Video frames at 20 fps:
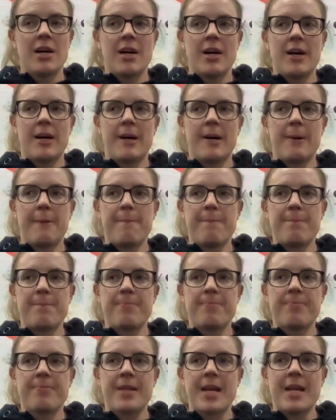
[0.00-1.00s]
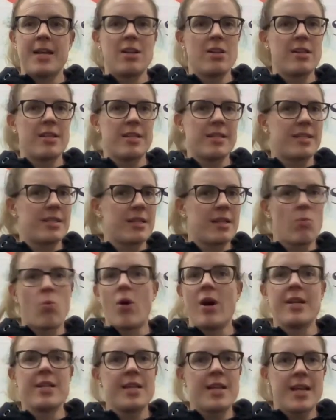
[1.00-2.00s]
And the
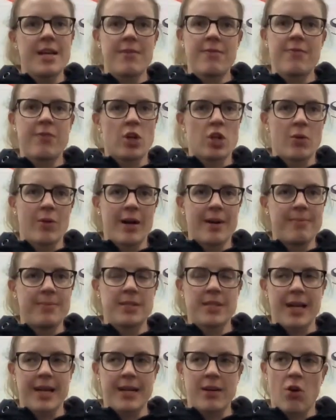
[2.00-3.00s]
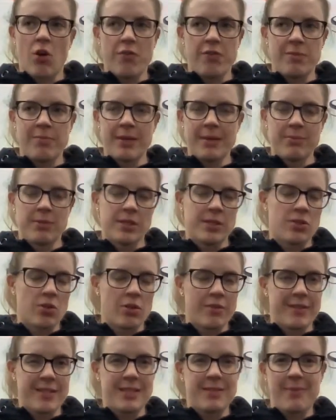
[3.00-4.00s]
1 year follow-ups, like often people are
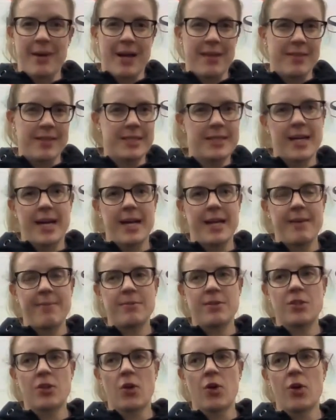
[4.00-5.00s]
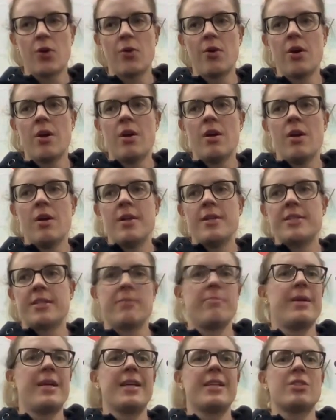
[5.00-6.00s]
sort of, it's about the same. So
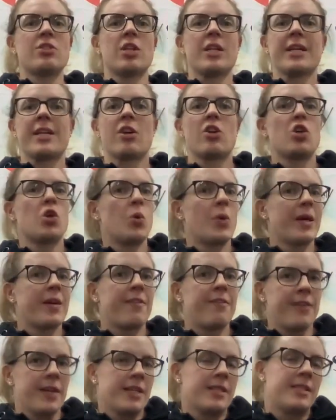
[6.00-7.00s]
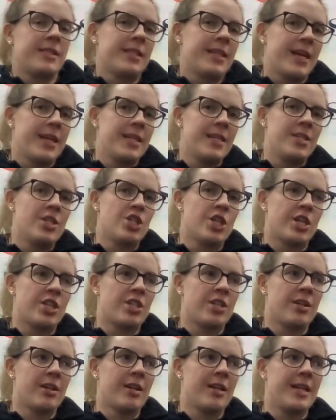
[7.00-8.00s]
to me, it's not like a quick fix to get an
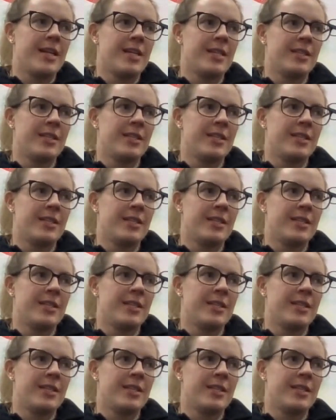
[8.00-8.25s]
injection.